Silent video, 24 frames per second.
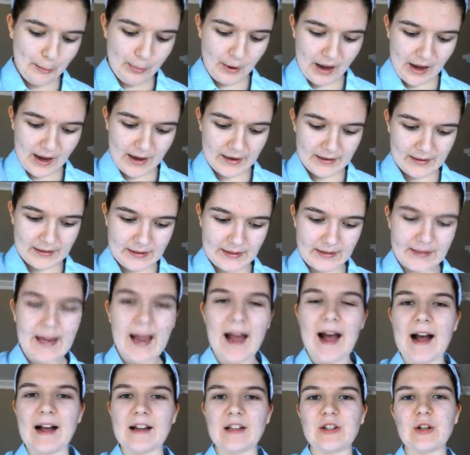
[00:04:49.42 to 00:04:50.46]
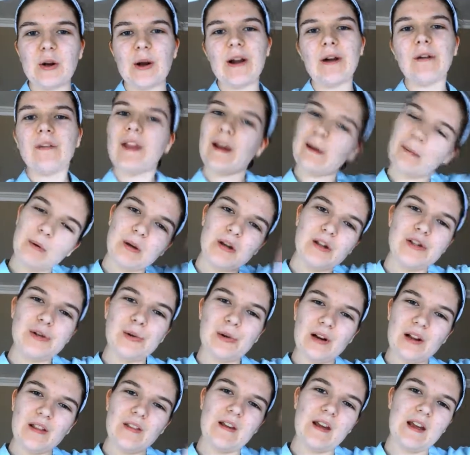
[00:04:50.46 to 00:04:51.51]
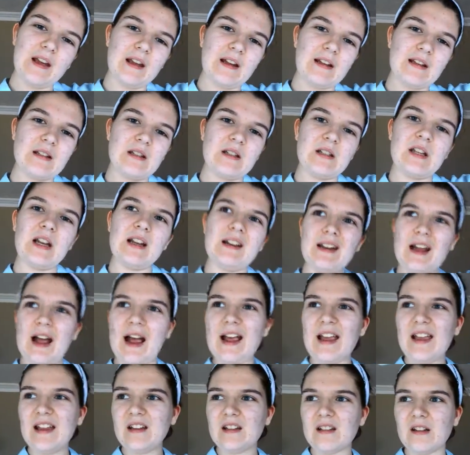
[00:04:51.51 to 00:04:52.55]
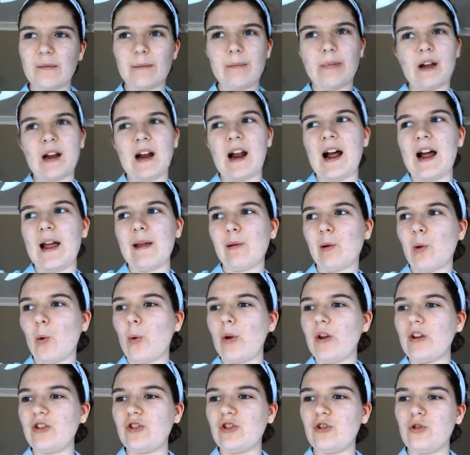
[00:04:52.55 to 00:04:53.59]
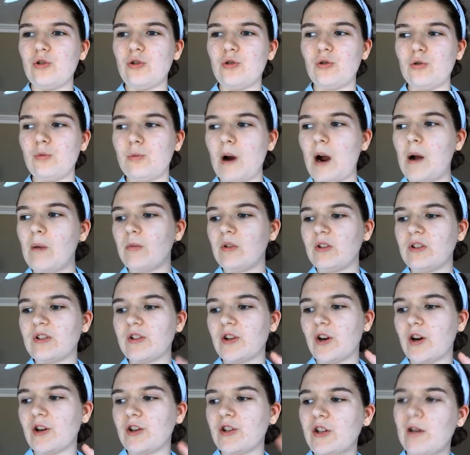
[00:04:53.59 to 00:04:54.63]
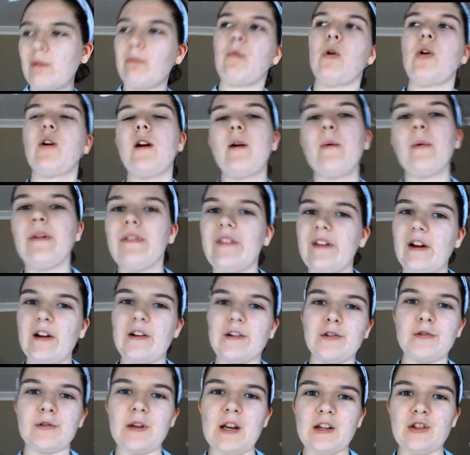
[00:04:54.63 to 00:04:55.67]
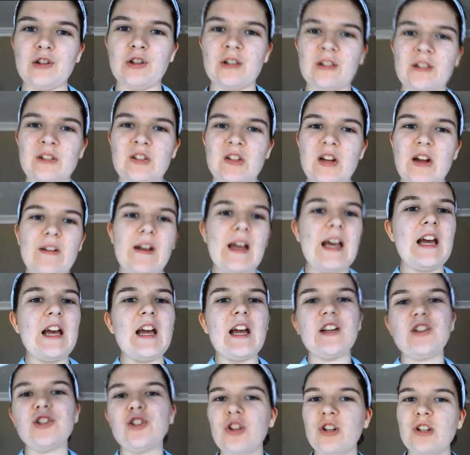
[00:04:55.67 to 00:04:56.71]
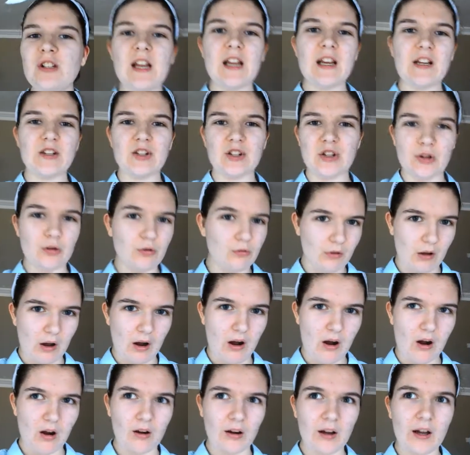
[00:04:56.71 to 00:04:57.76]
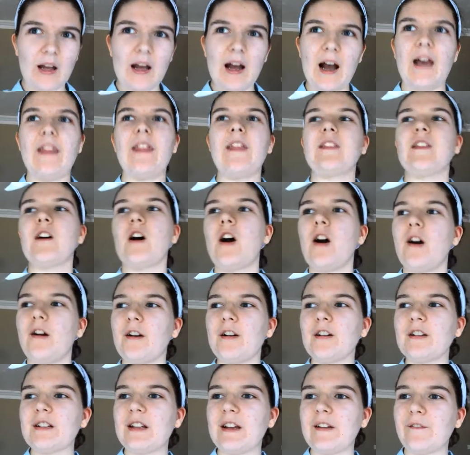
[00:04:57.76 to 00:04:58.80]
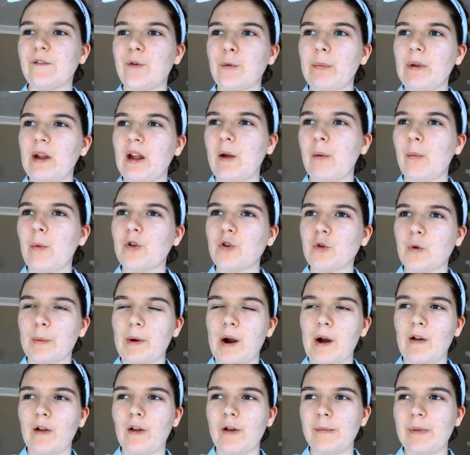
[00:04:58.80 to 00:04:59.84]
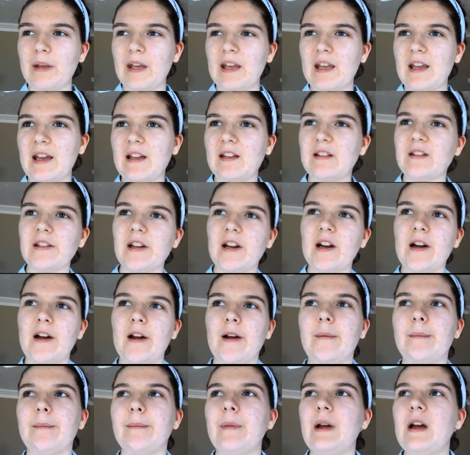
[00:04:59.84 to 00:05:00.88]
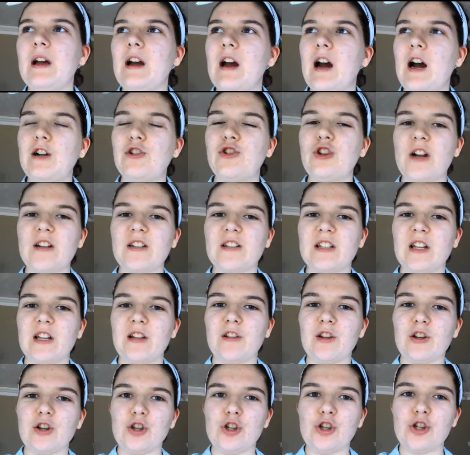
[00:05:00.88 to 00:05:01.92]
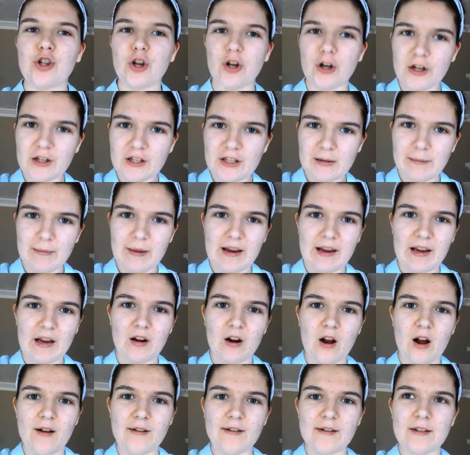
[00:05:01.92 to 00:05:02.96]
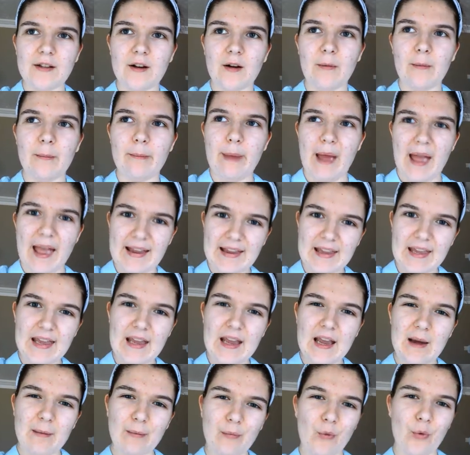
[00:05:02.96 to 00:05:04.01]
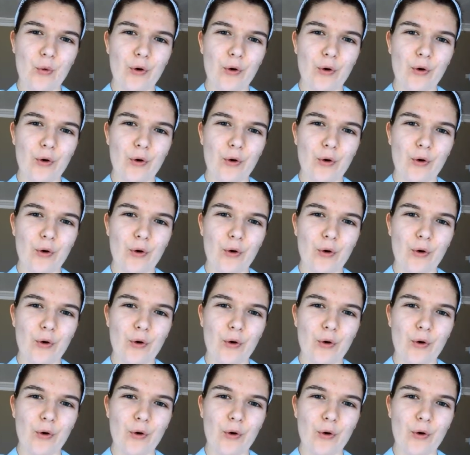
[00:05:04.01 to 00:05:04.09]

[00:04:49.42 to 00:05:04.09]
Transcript: But yeah, so I don't think I'm going to do anything tonight, but I'm going to probably start tomorrow with the alterations and stuff. It shouldn't take too long. I think the hardest thing for me, which will probably be, is um, adjusting the shirt to make it not so baggy and